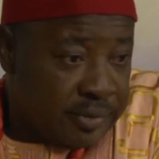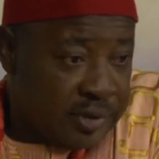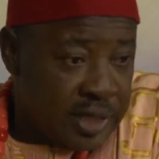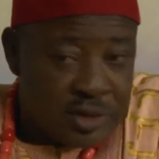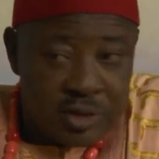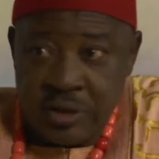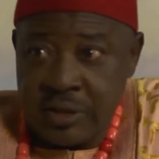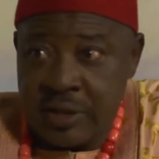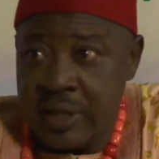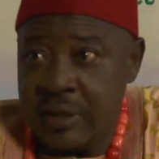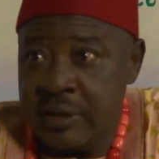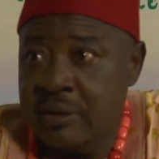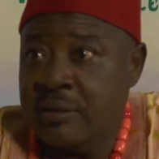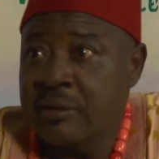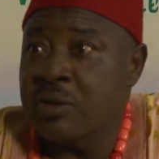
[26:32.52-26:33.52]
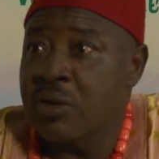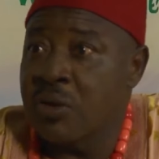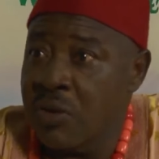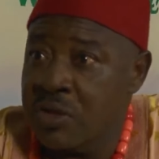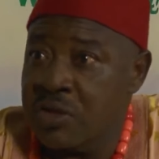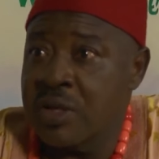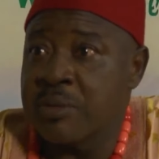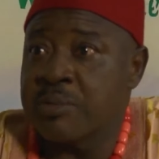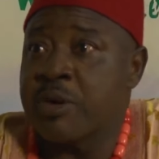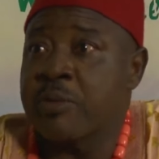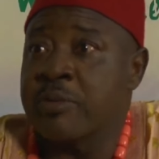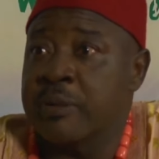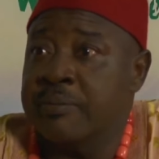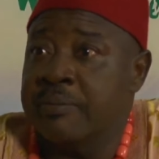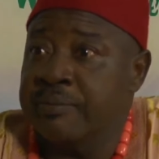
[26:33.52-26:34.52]
Not just that. So what's your
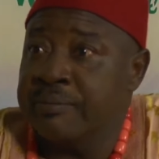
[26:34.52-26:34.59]
problem?